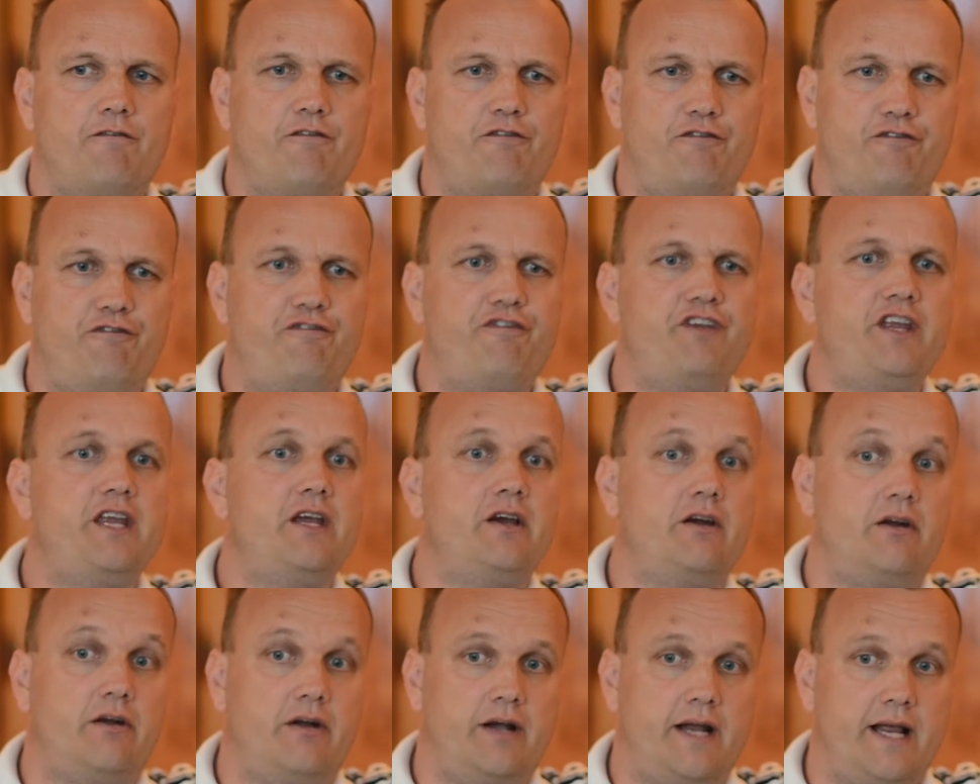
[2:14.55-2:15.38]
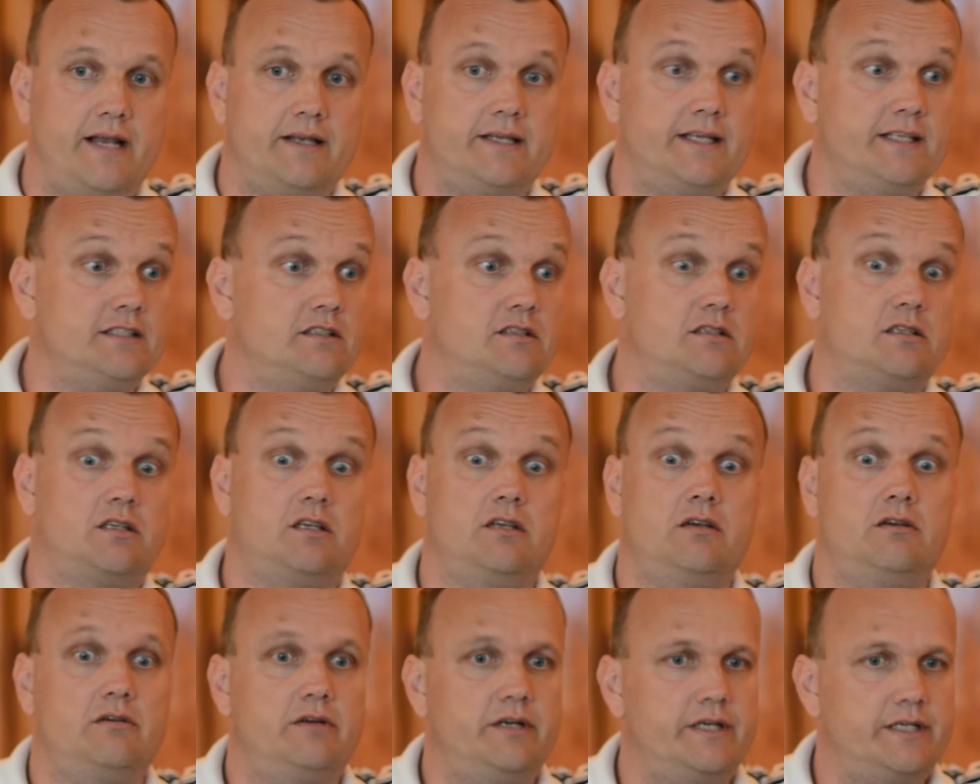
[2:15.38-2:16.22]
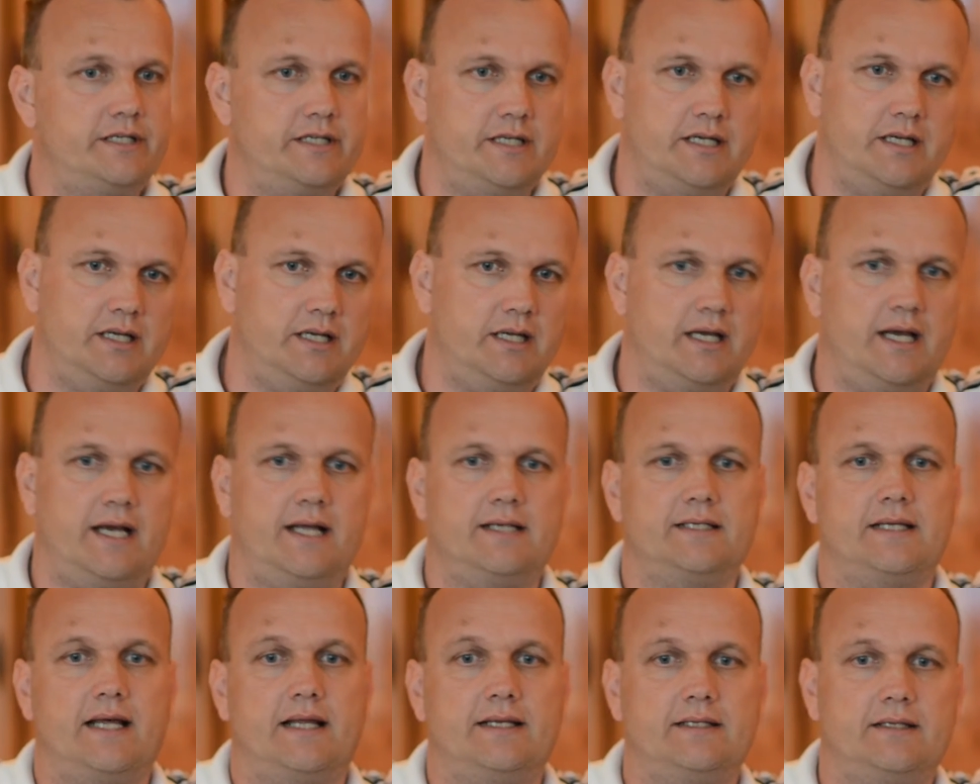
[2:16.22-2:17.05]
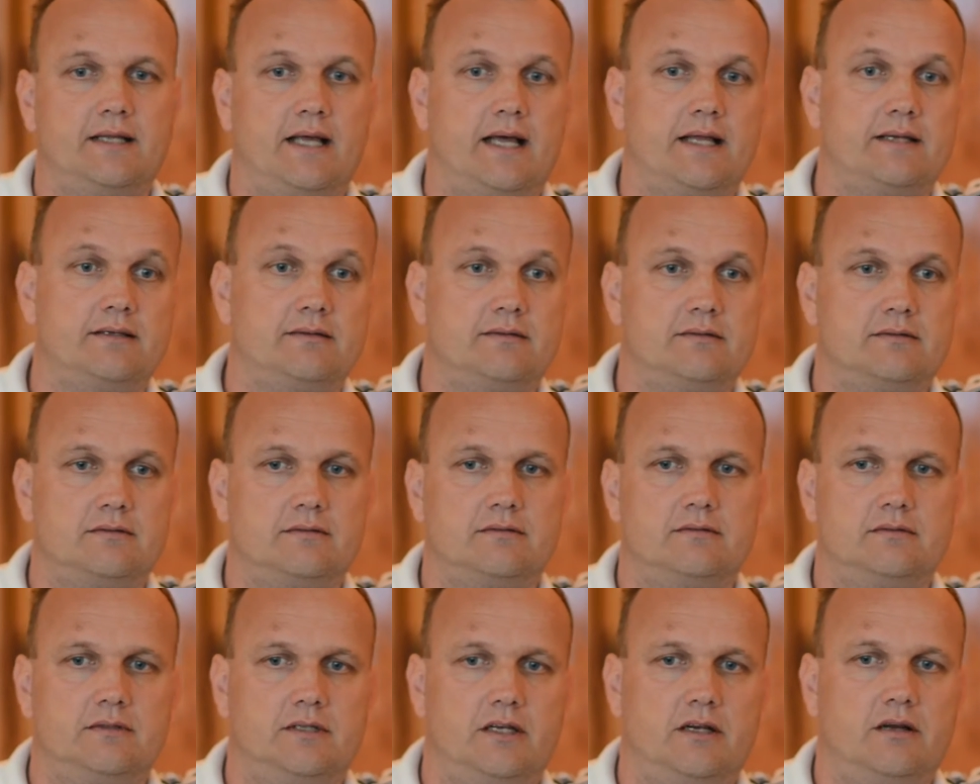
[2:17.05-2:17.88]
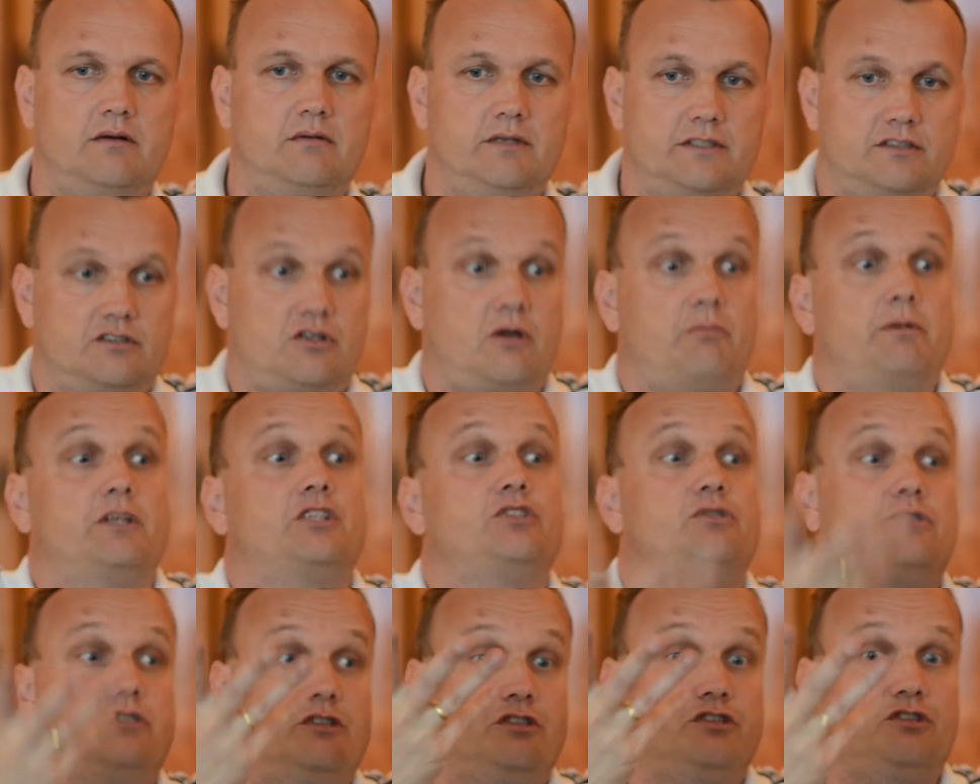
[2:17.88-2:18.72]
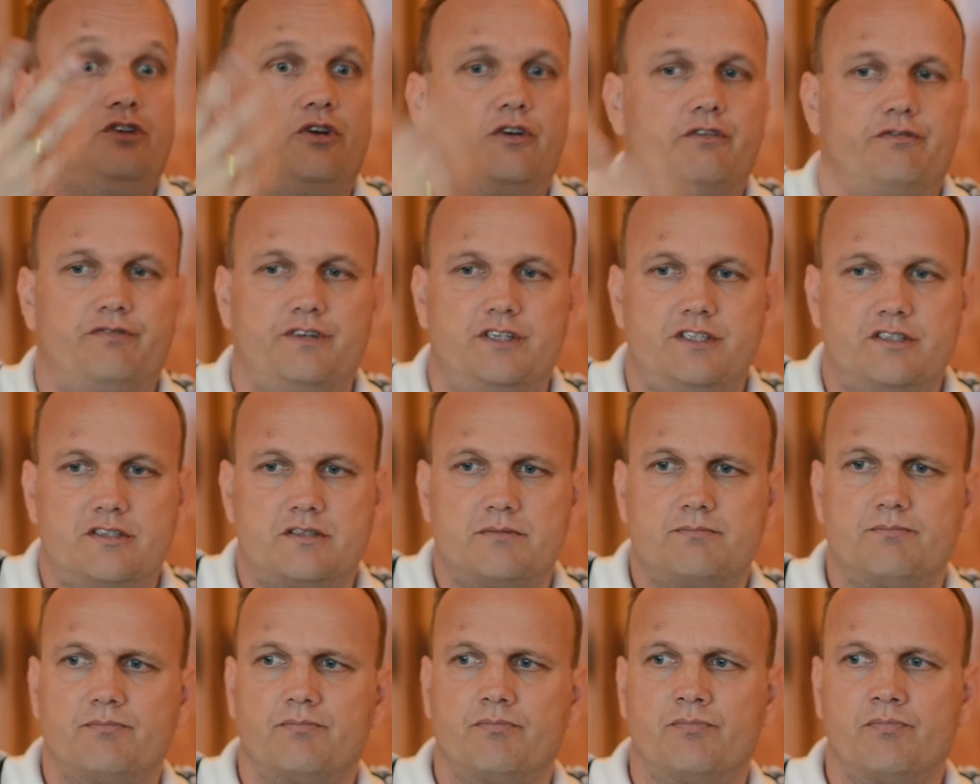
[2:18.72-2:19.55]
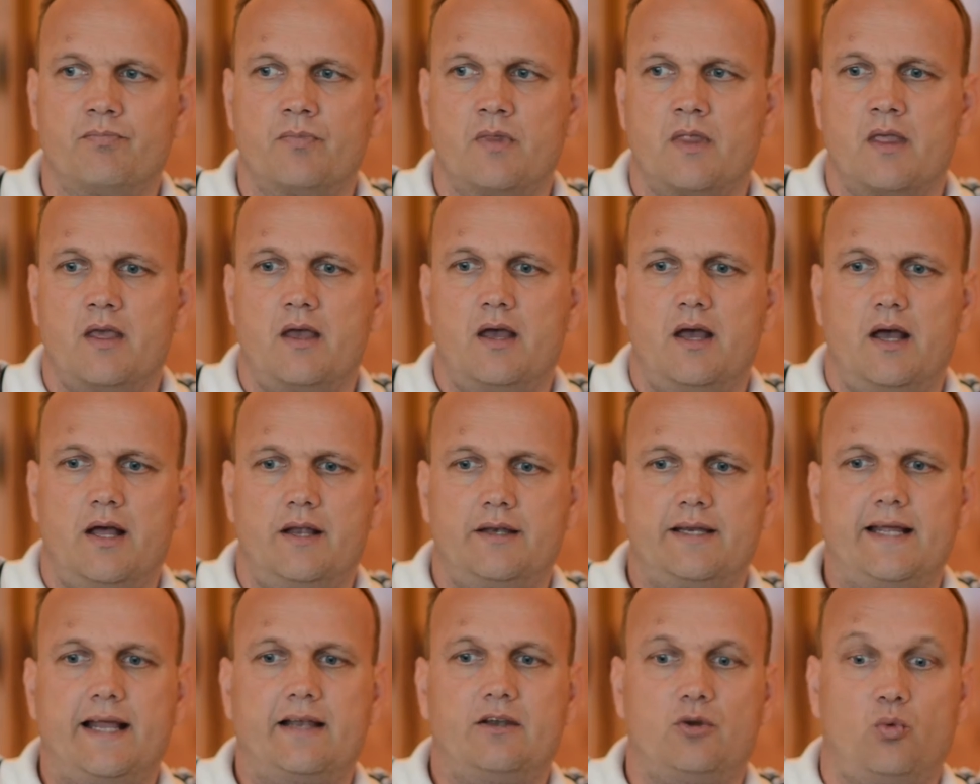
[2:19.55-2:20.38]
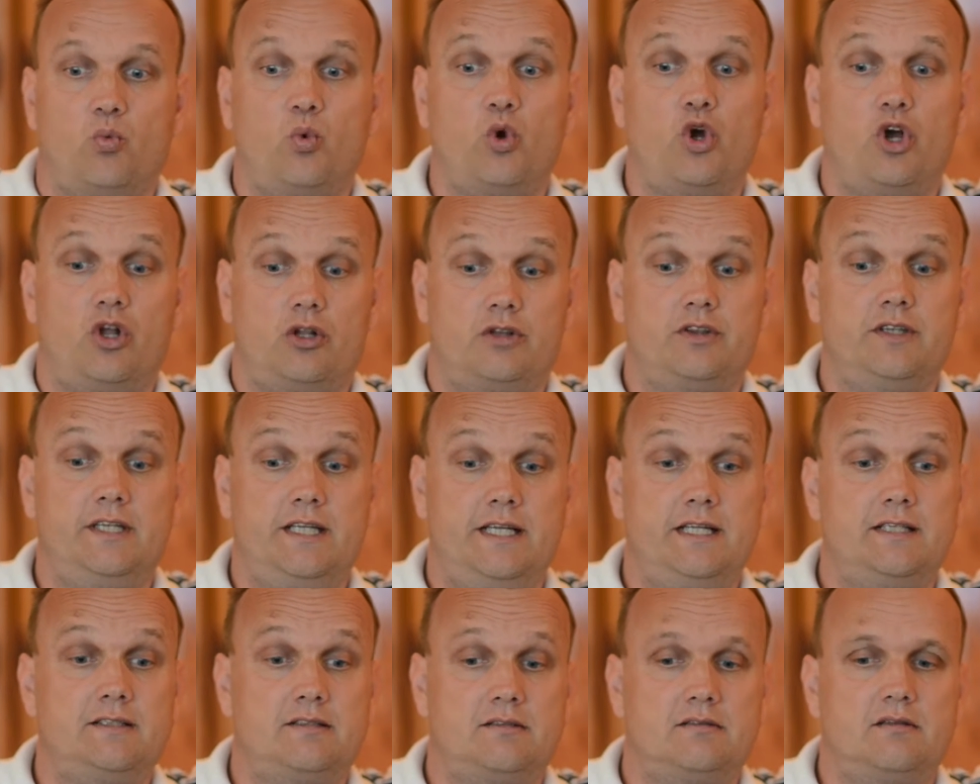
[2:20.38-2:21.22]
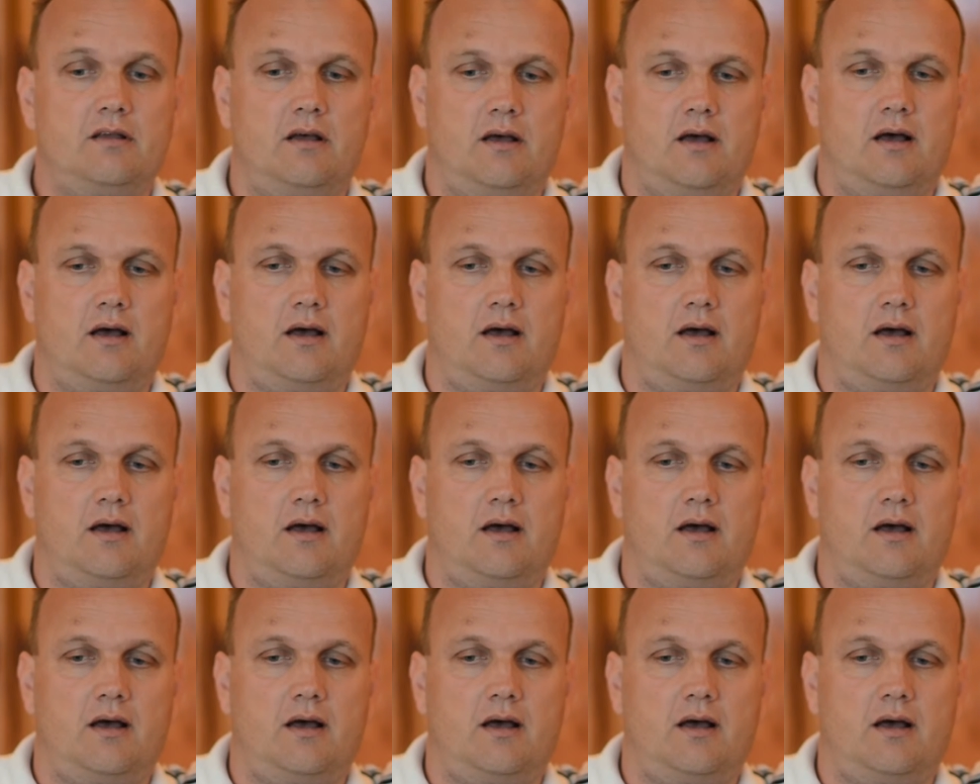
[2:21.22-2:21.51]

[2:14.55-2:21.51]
fear and insecurity and you know, is coming to the surface, that the world needs